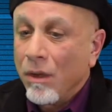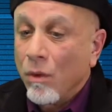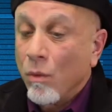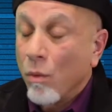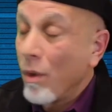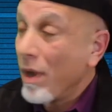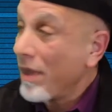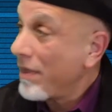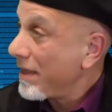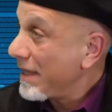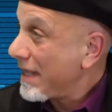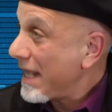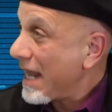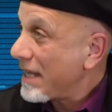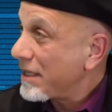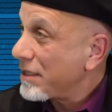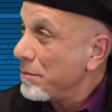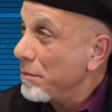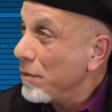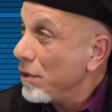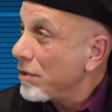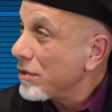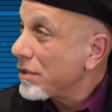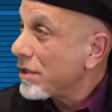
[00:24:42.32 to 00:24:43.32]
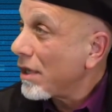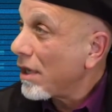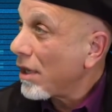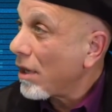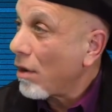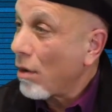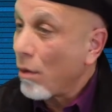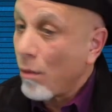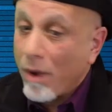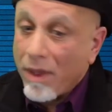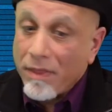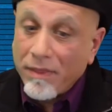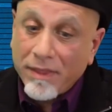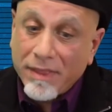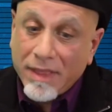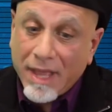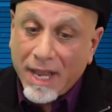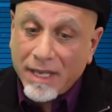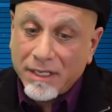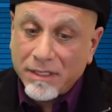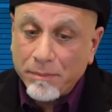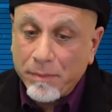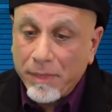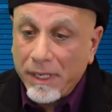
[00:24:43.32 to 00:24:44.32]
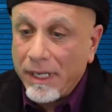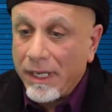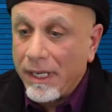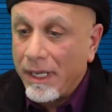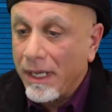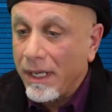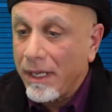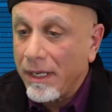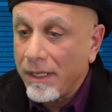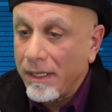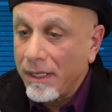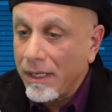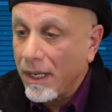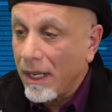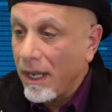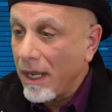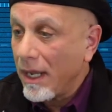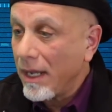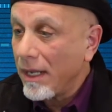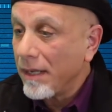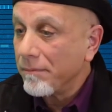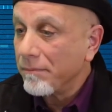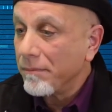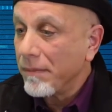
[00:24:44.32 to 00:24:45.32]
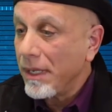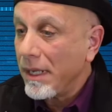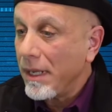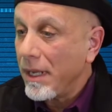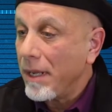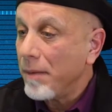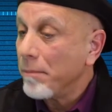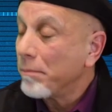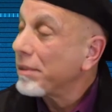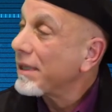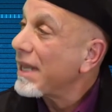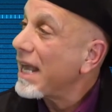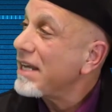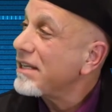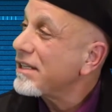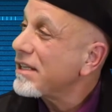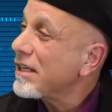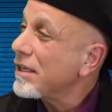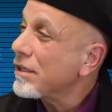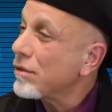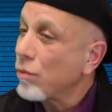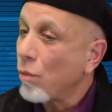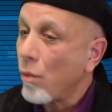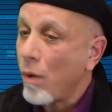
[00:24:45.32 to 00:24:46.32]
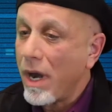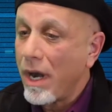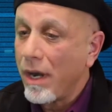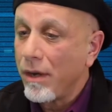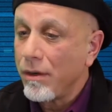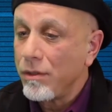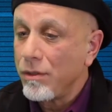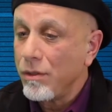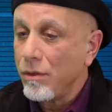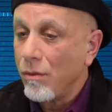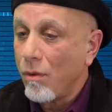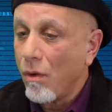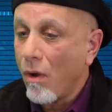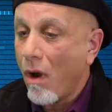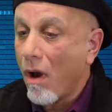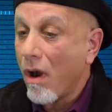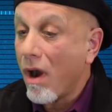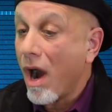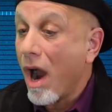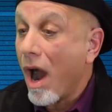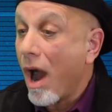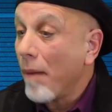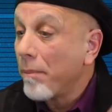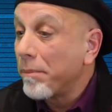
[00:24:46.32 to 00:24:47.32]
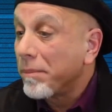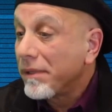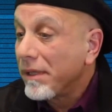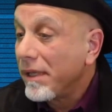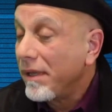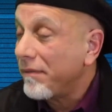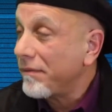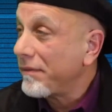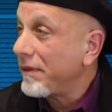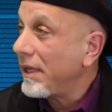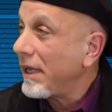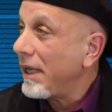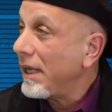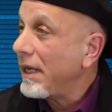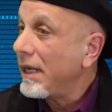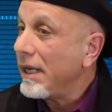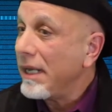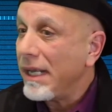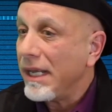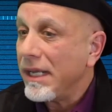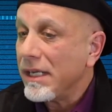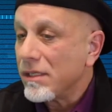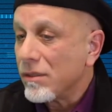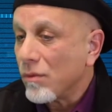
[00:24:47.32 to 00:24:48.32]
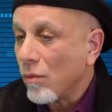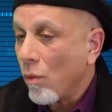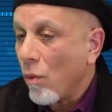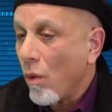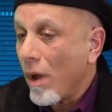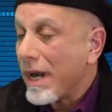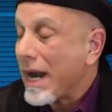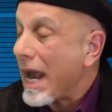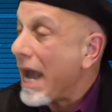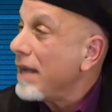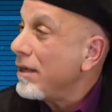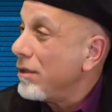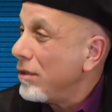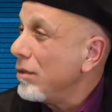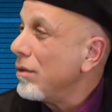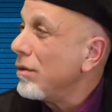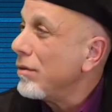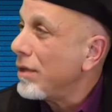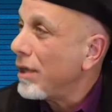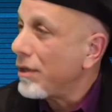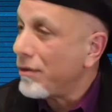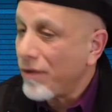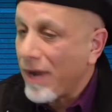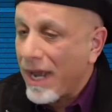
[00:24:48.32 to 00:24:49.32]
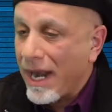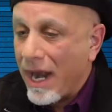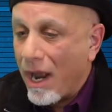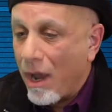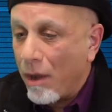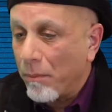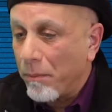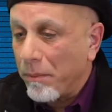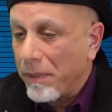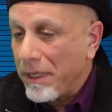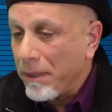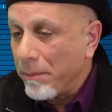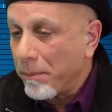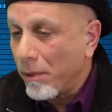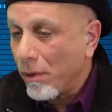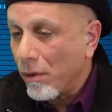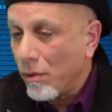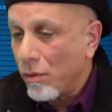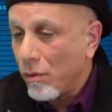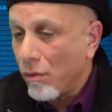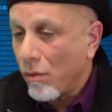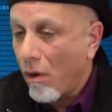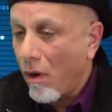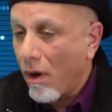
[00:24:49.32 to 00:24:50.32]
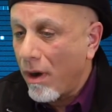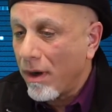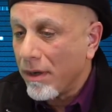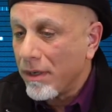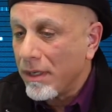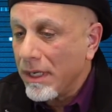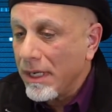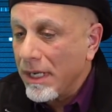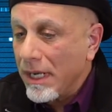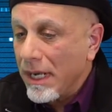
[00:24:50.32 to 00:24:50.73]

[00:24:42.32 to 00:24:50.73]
Whether that's music or whether that's being in places where you are uplifted is what I do to try to help people who are